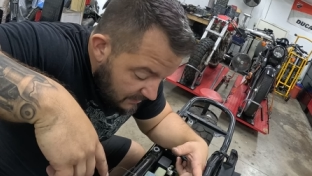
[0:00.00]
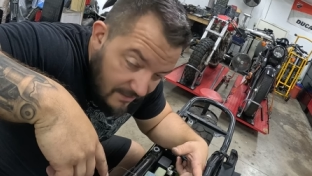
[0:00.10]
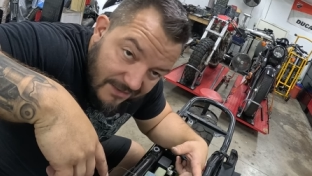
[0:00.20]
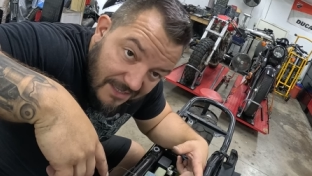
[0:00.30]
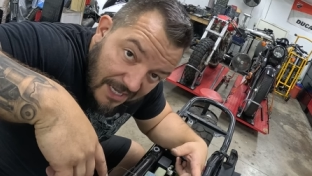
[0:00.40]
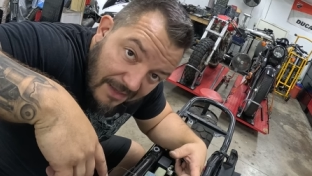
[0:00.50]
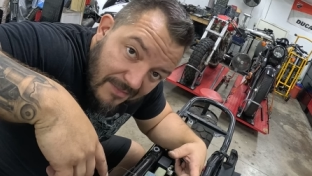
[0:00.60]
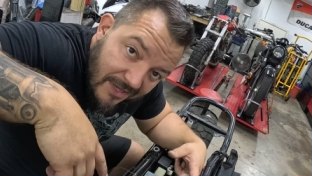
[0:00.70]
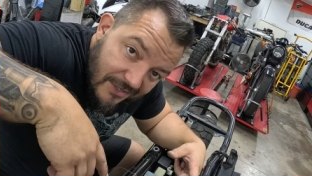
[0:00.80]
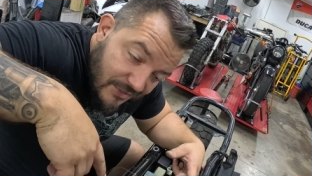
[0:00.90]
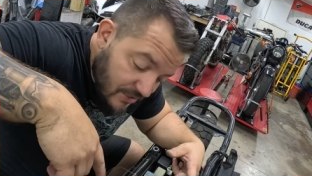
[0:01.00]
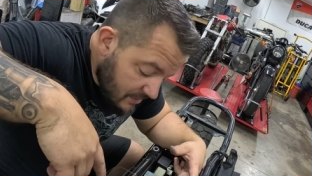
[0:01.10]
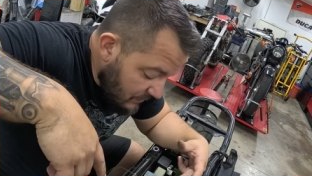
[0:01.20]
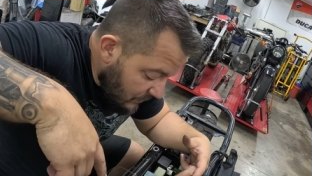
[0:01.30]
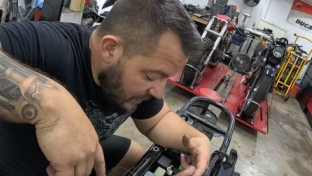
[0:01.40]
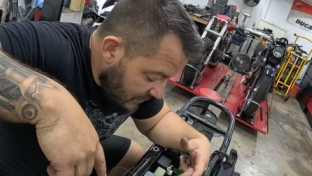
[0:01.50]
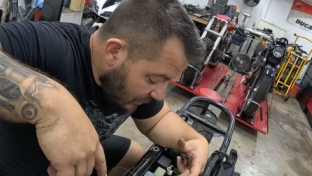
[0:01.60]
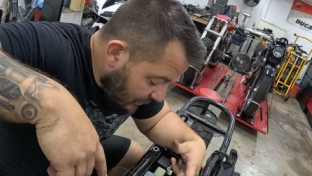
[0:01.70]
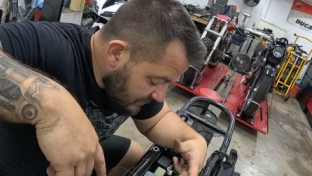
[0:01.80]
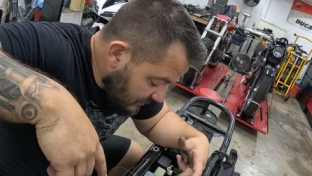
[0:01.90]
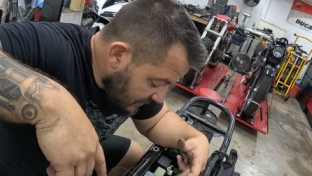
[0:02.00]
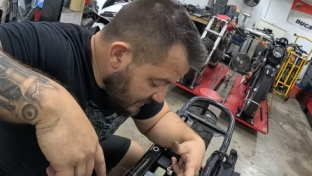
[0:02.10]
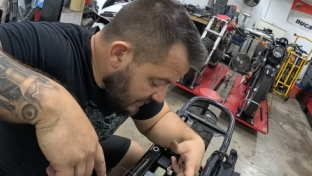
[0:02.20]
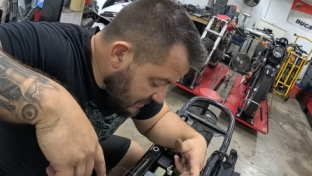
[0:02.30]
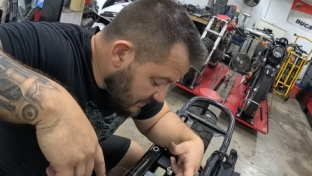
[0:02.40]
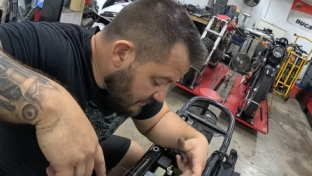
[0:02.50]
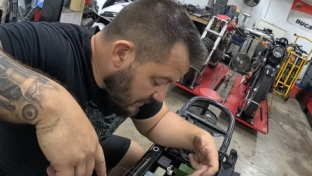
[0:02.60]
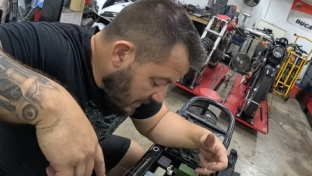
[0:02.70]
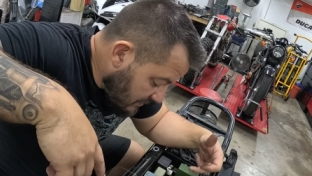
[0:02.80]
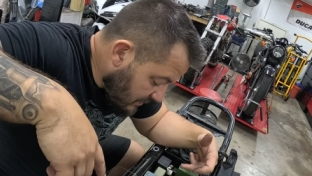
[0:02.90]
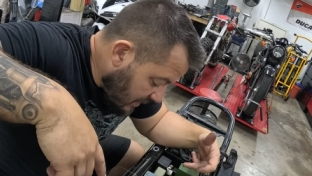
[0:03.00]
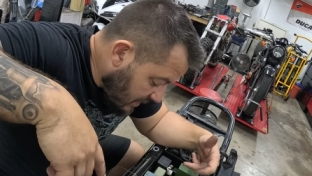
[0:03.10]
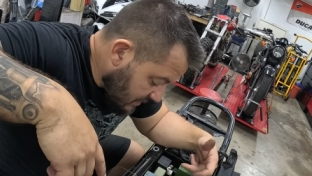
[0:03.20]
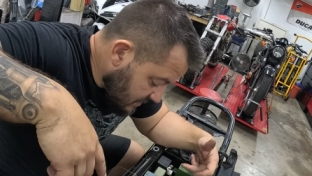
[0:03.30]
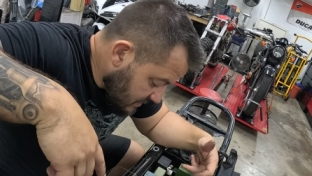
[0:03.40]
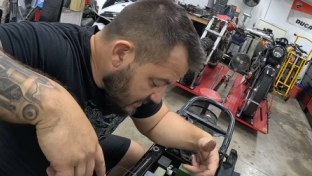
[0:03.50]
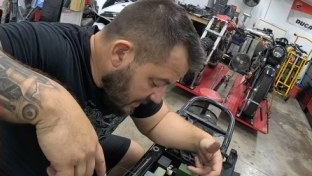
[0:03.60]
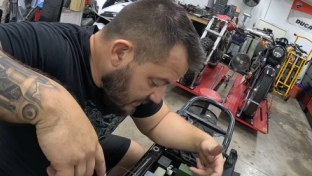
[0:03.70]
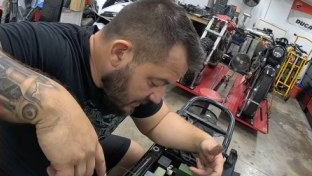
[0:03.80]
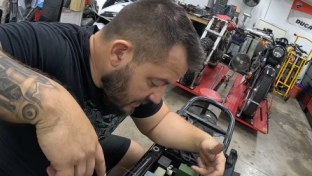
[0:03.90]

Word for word: the damage went all the way into this main box down